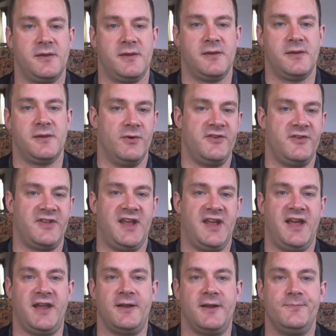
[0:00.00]
Reason
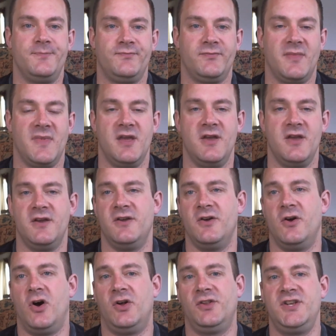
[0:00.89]
A.
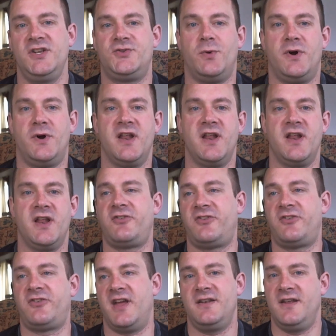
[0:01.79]
Only
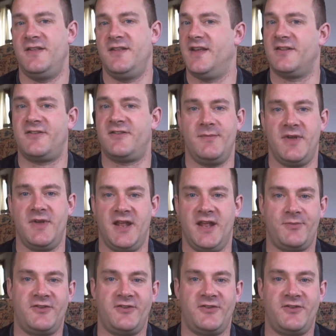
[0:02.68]
20%, and that's a
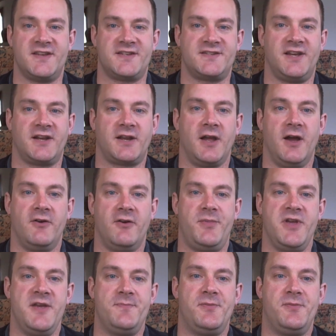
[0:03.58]
made-up statistic, of
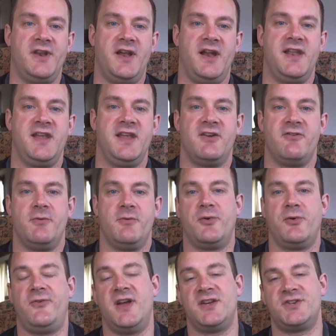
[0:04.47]
the people in any given
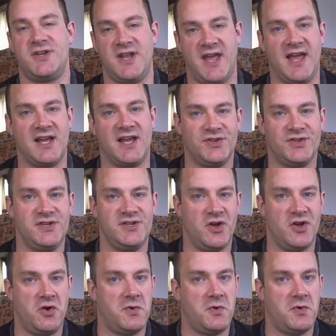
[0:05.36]
profession actually
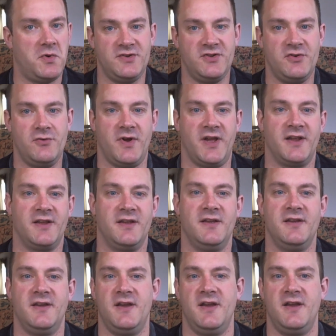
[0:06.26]
know what they're doing.
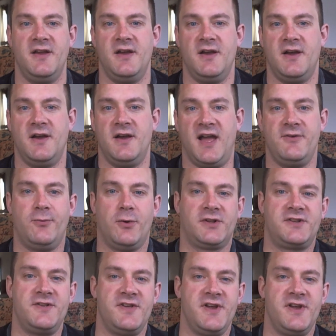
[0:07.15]
I have
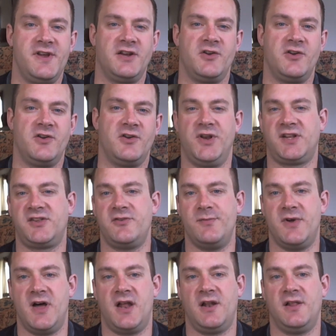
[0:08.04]
worked in the area of
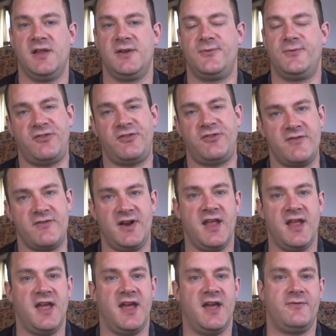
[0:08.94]
predictive modeling for
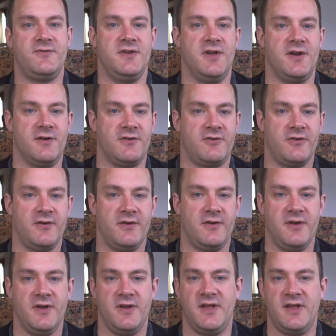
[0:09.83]
7.5 years,
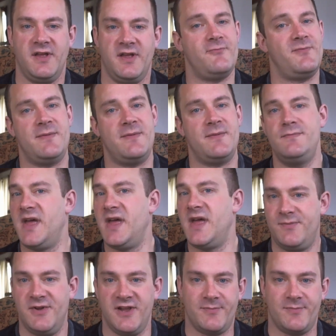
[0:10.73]
and I've met
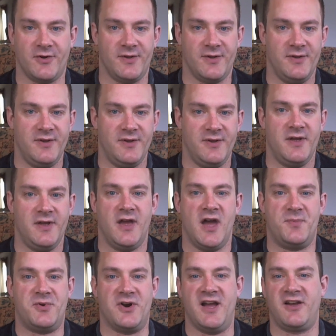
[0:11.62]
many people.
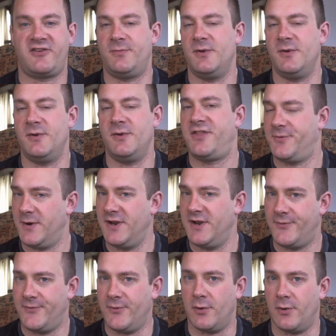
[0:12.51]
Approximately
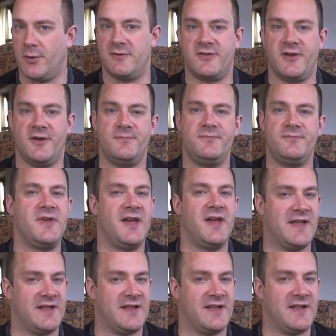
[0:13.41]
3 to 4 of them,
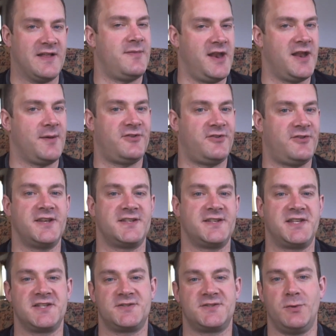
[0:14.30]
and that's a made-up
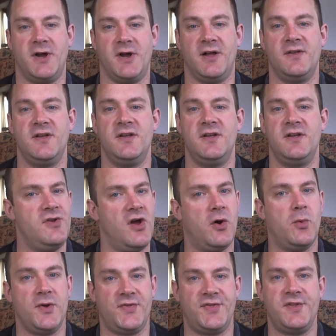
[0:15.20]
statistic as well,
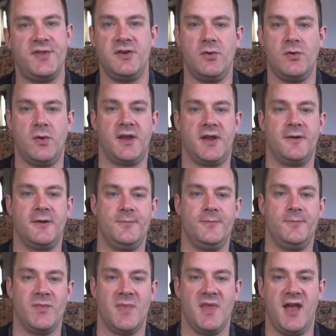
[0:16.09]
know what they're doing,
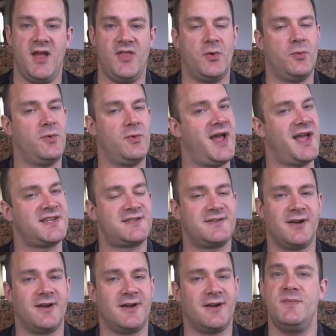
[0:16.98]
and the
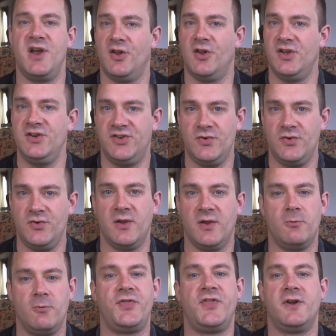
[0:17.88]
rest are merely
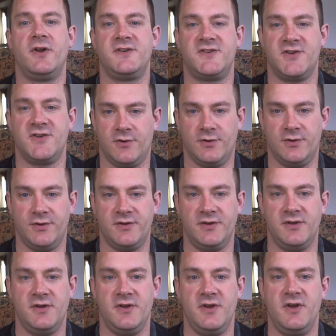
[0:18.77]
doing what they're told.
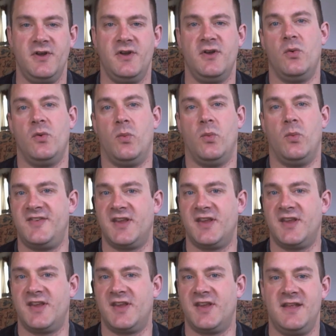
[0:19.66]
Once
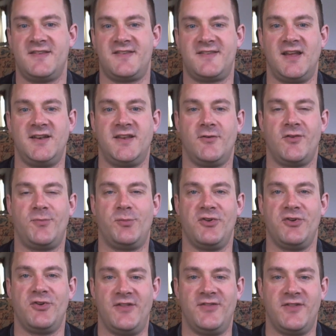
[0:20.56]
again, incentives
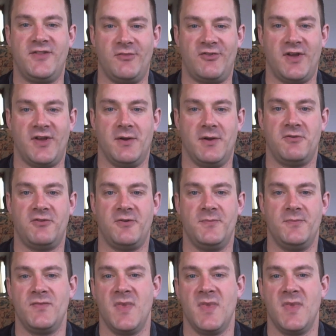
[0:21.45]
present themselves.